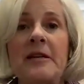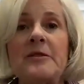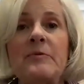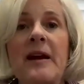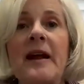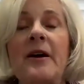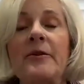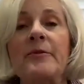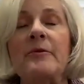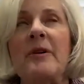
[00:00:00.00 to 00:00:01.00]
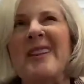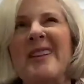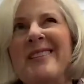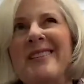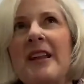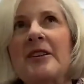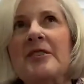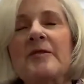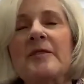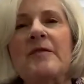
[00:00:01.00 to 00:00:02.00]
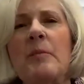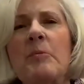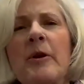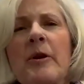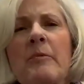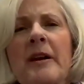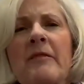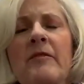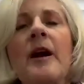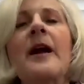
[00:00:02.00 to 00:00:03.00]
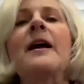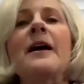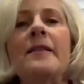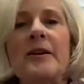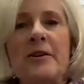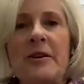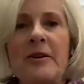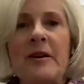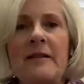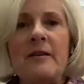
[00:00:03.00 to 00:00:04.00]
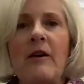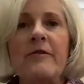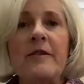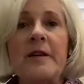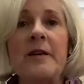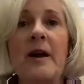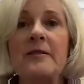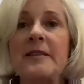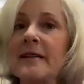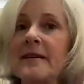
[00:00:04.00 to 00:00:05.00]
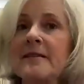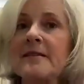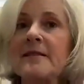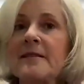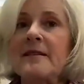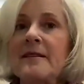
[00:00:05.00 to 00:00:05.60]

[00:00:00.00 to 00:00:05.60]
because right now through I not sure it's February or whatever, you, there are $50 tickets.